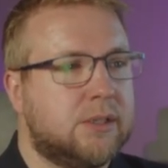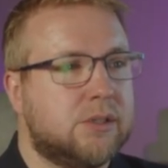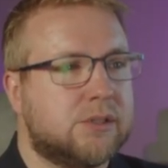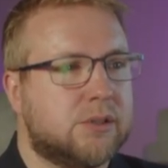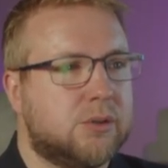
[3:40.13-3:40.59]

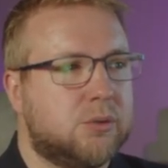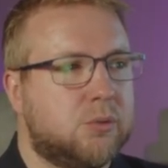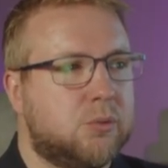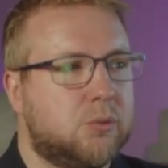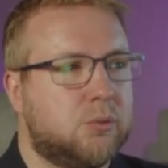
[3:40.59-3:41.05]

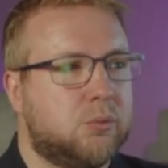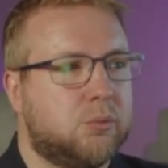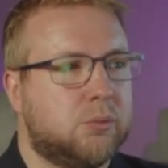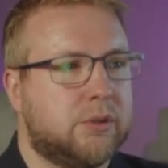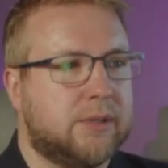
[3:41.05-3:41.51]
So
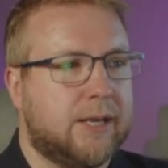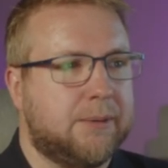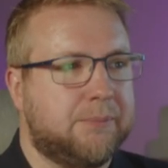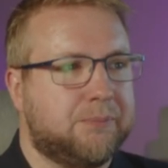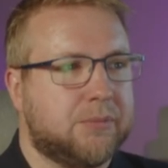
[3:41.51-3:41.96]
we'll do
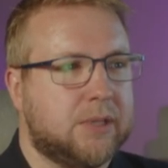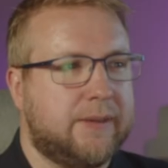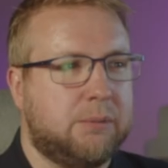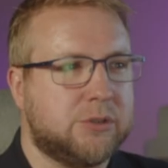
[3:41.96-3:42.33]
that. And that